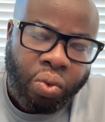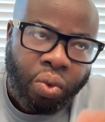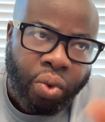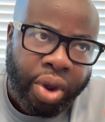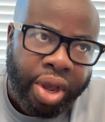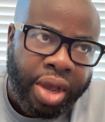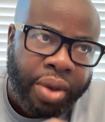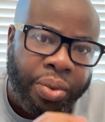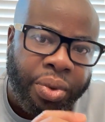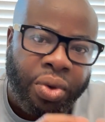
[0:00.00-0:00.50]

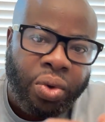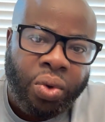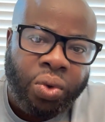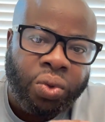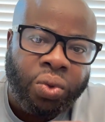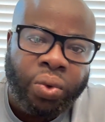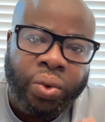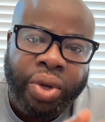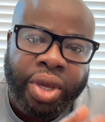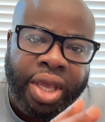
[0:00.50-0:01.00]
where we go
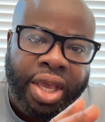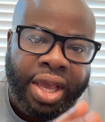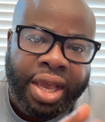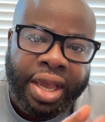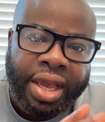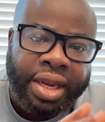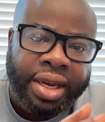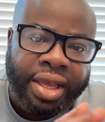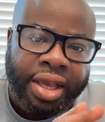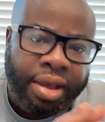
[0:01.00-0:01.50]
to
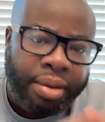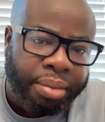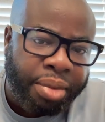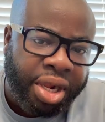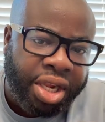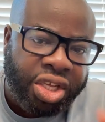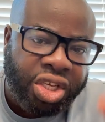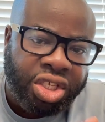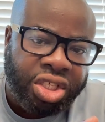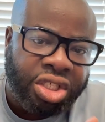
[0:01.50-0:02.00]
AI and
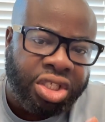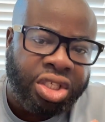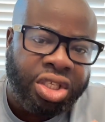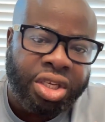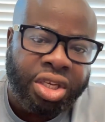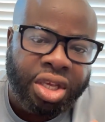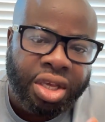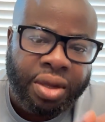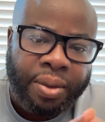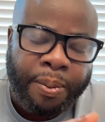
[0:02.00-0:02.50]
ML
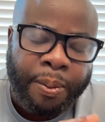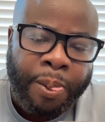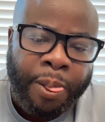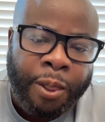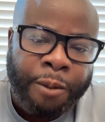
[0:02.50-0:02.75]
engineer.